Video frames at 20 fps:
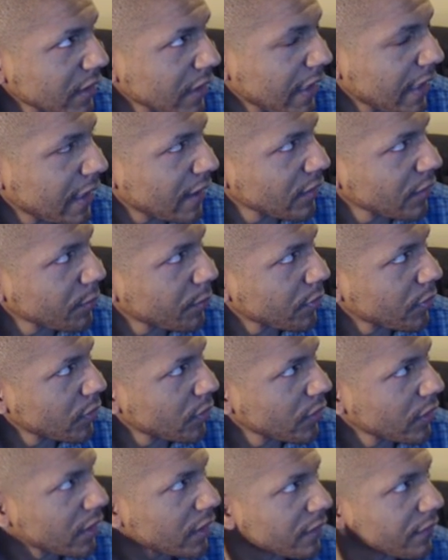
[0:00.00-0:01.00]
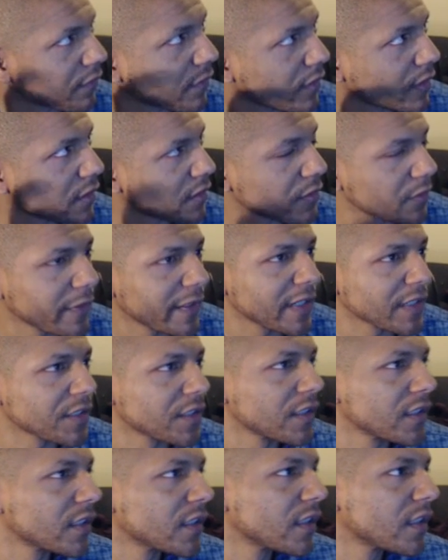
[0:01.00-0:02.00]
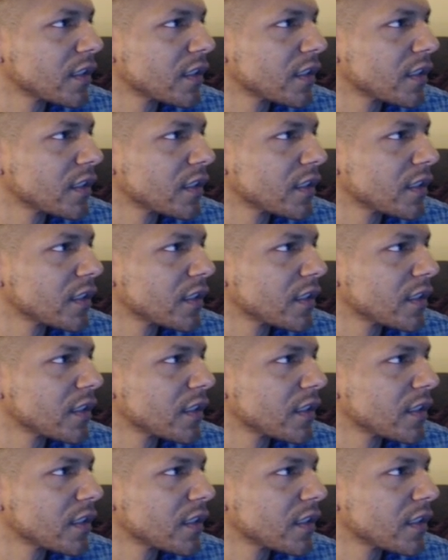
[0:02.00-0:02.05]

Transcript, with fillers: how to pull off the direction.